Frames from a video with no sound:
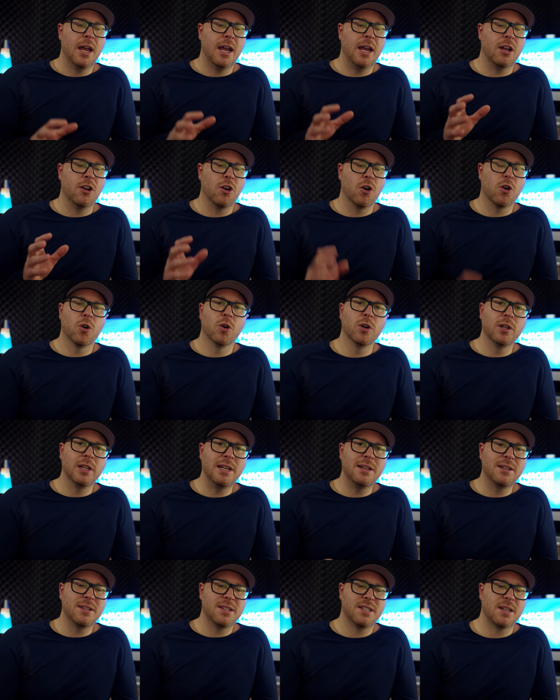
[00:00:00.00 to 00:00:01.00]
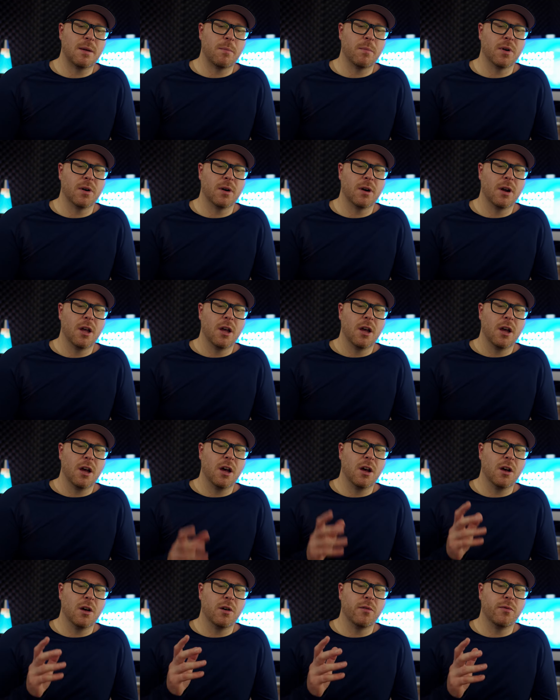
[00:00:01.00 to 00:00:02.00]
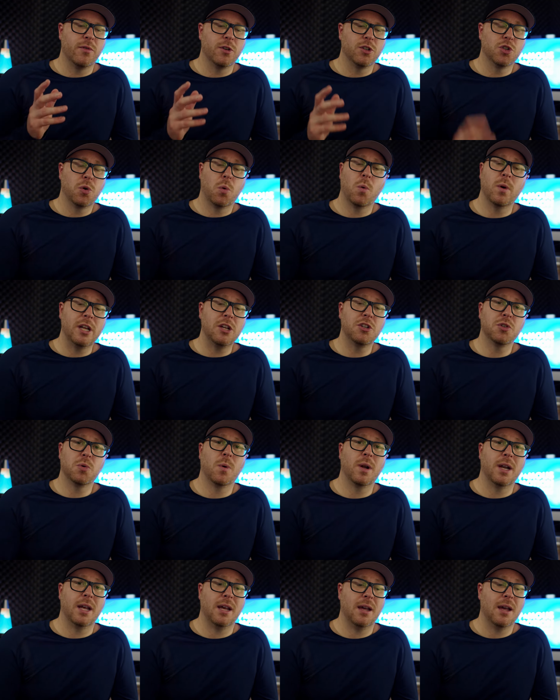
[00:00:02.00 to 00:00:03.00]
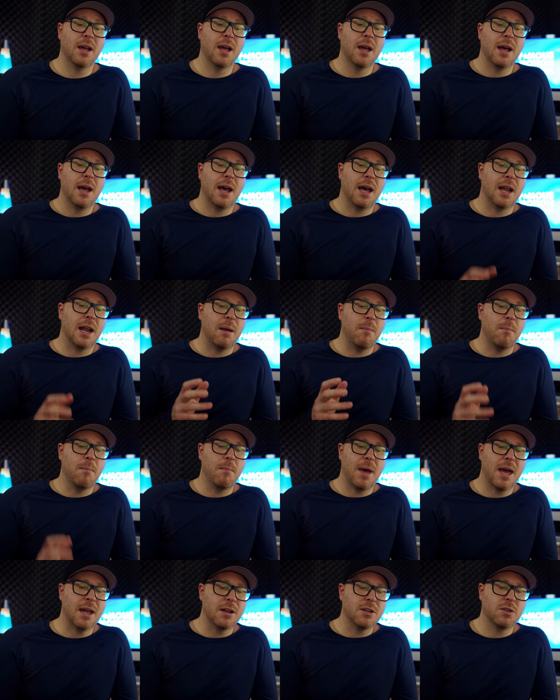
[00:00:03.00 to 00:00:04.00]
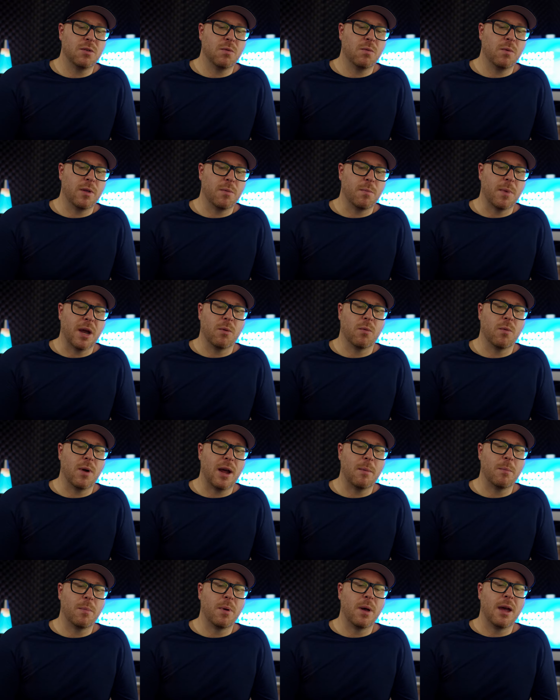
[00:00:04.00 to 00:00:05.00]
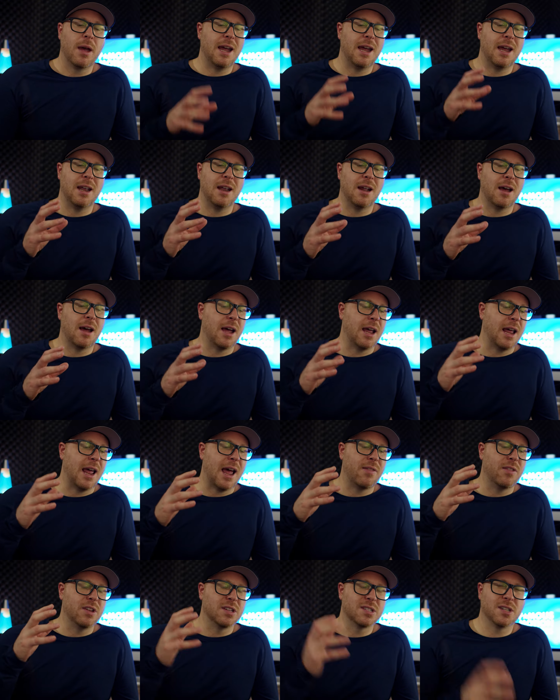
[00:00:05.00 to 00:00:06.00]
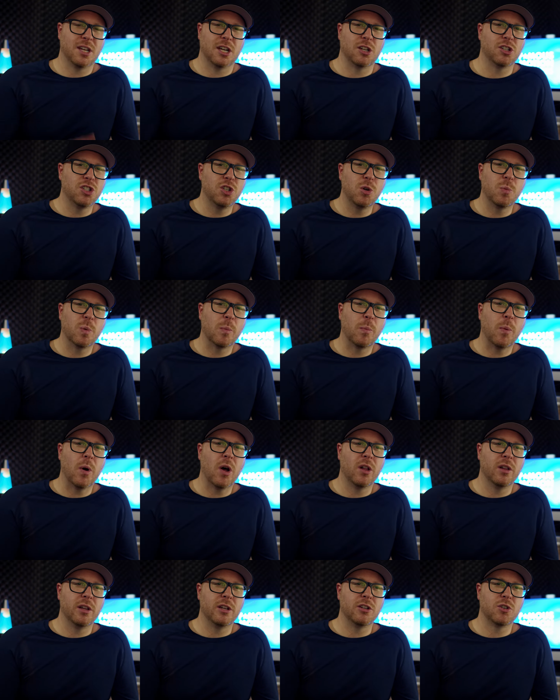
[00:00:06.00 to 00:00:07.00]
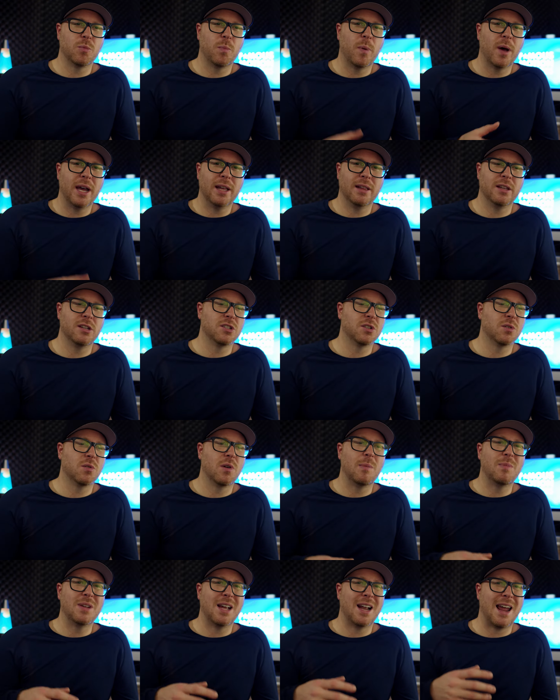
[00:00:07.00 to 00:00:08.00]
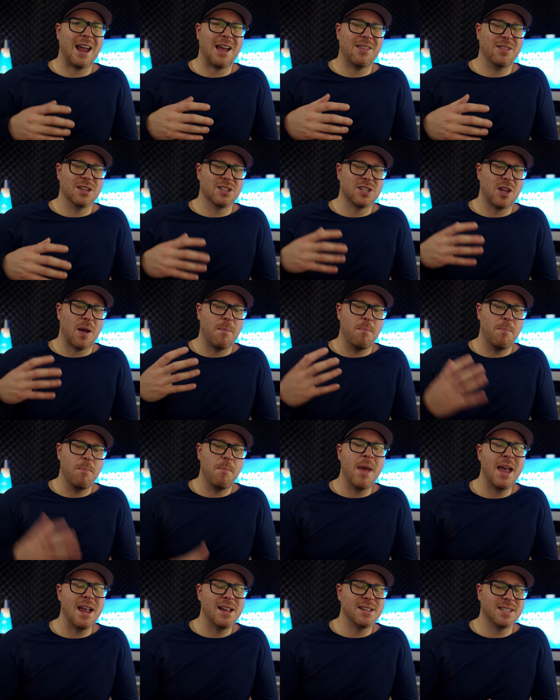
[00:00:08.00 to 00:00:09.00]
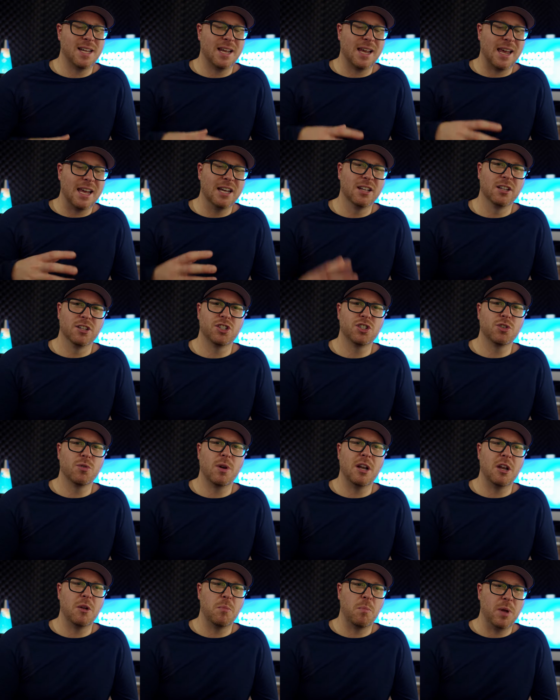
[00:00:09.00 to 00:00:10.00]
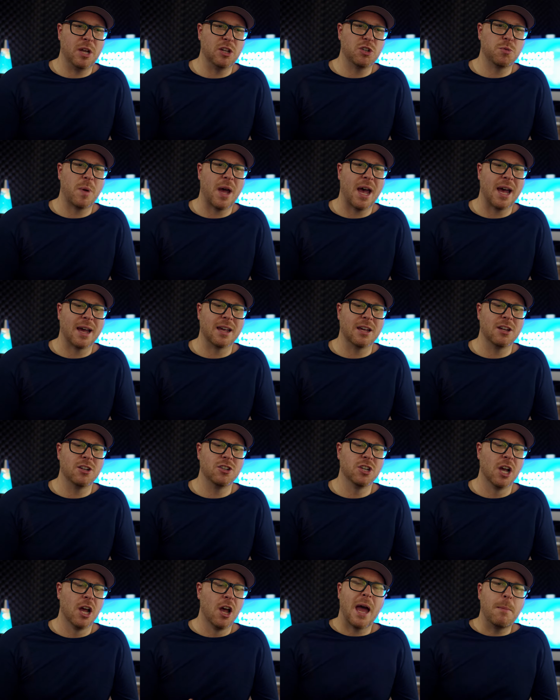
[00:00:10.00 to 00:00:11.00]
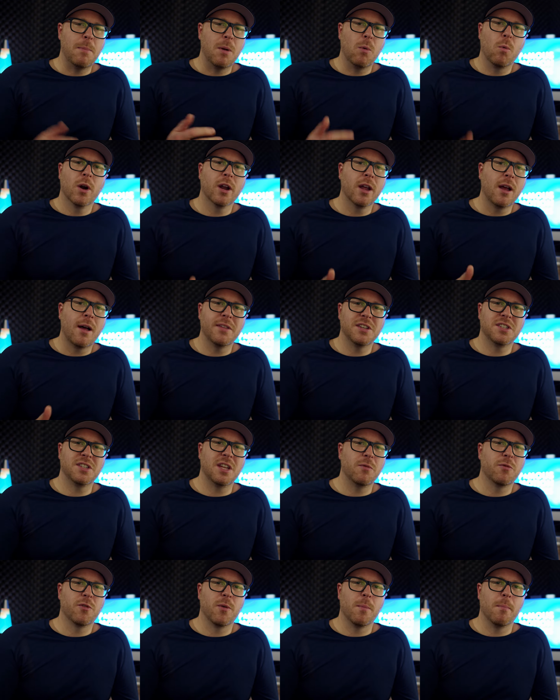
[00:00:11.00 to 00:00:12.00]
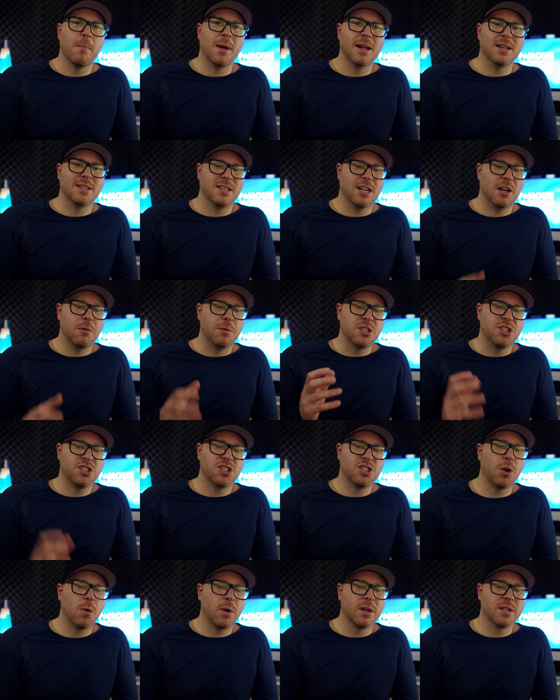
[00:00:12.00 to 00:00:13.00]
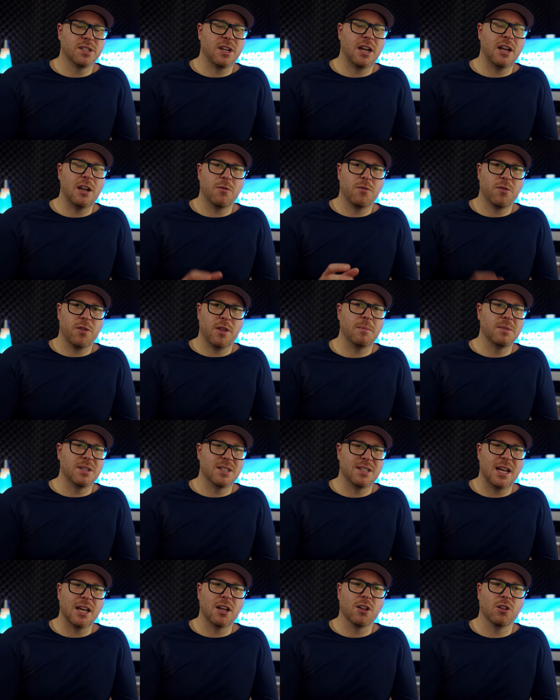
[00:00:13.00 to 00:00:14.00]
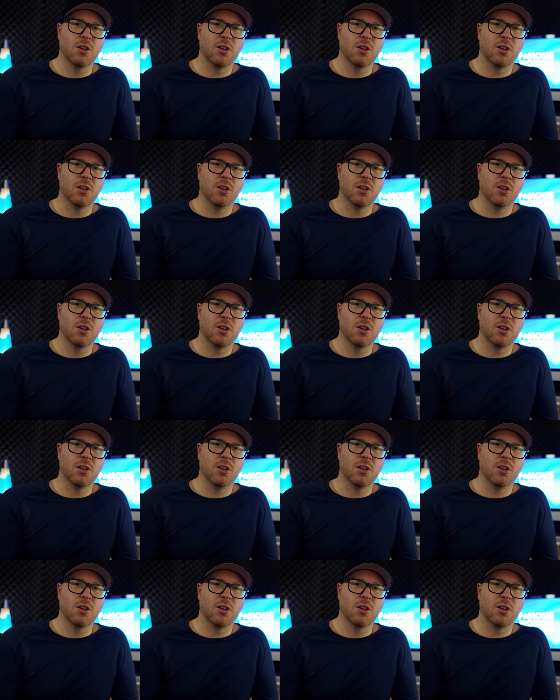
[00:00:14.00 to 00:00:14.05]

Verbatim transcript: in early December of twenty twenty. and I met with my rep, and I had this like super polished pilot script, and I had this amazing illustrated pitch package. I'd been working on this thing for months, and I was so excited for them to take